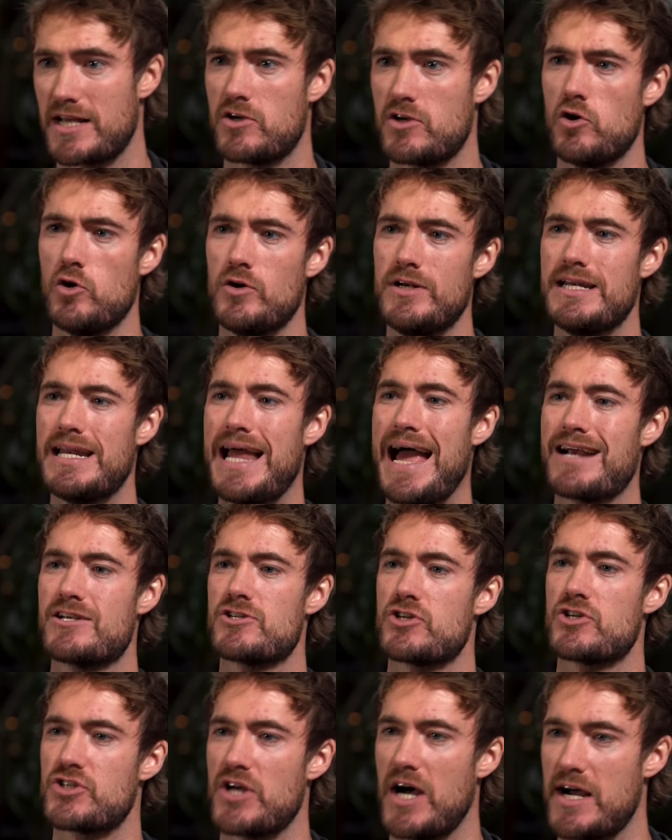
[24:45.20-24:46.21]
I couldn't
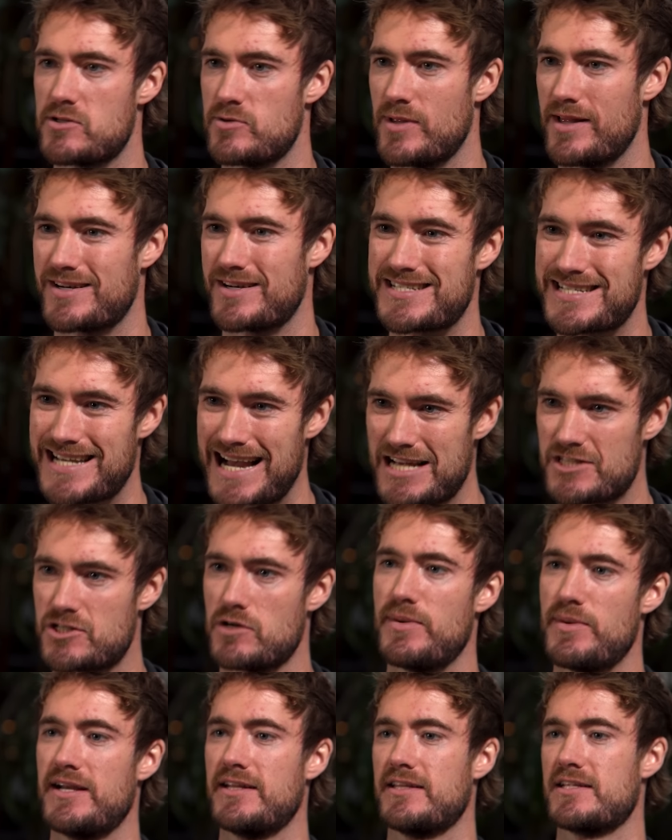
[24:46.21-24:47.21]
exercise without
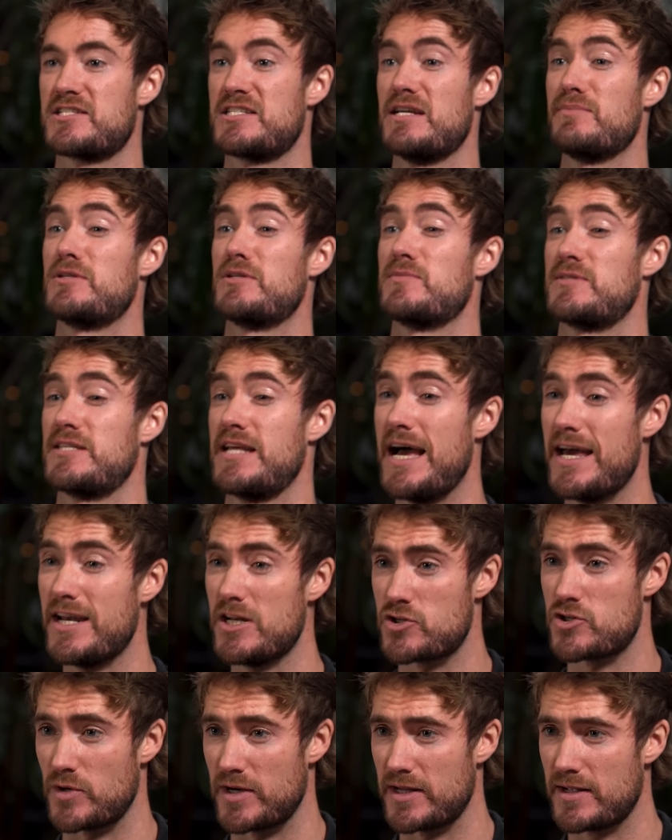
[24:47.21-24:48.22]
exacerbating the symptoms of the head
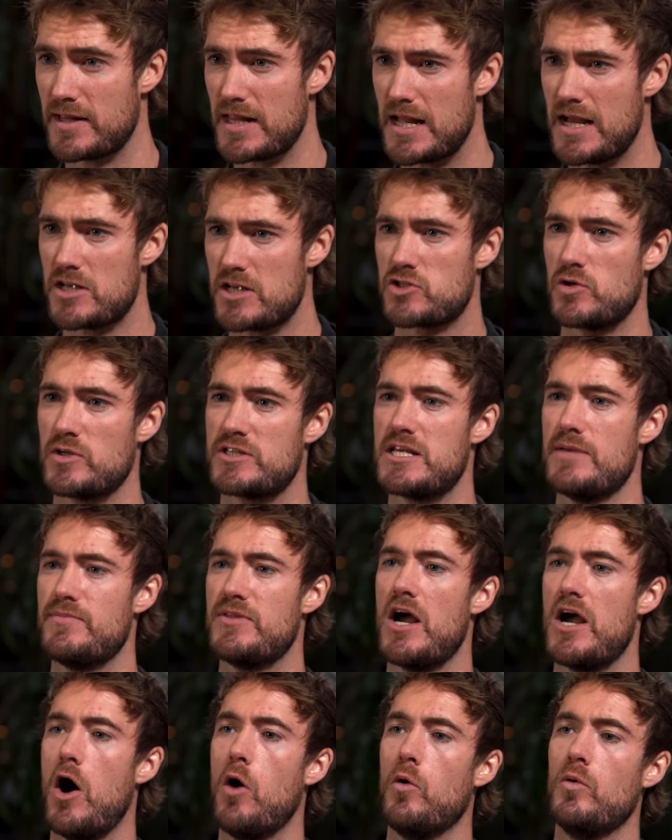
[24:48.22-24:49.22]
injuries. So it seemed
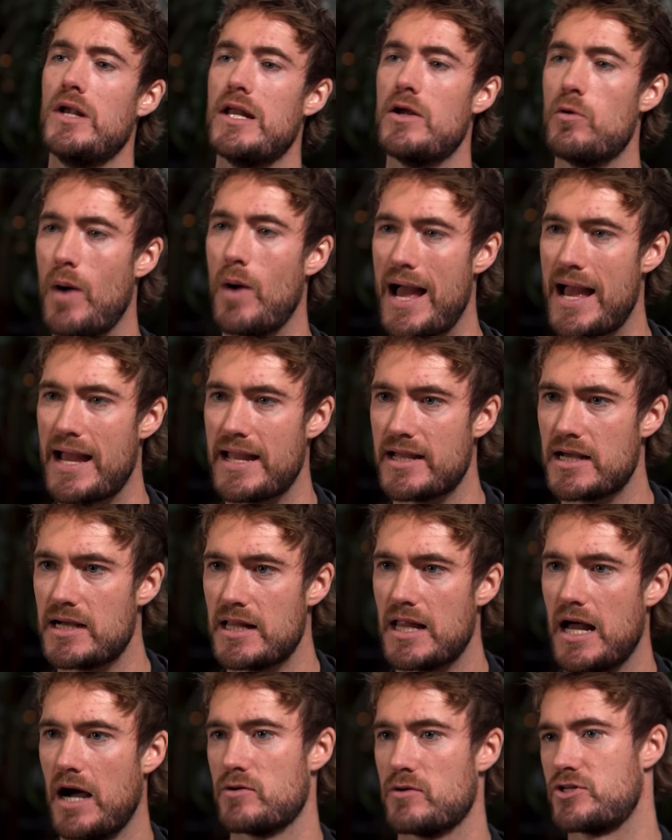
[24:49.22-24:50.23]
the only way
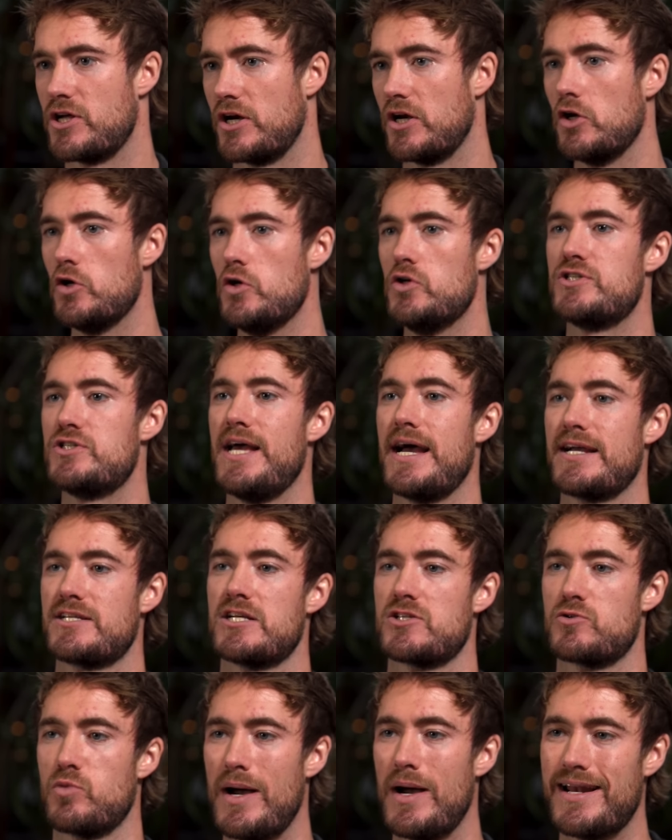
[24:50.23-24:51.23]
I was going to lose the
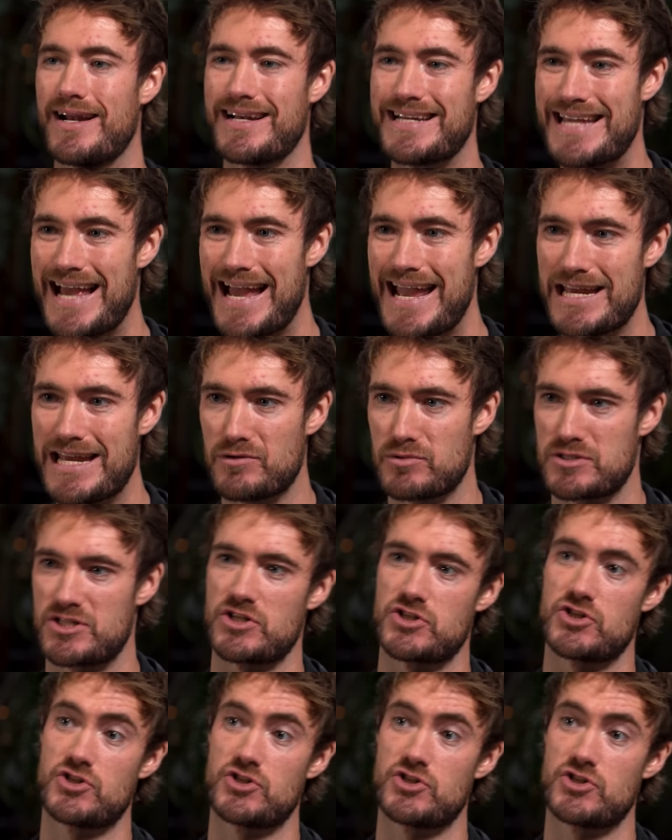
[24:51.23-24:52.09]
excess weight I'd gained was to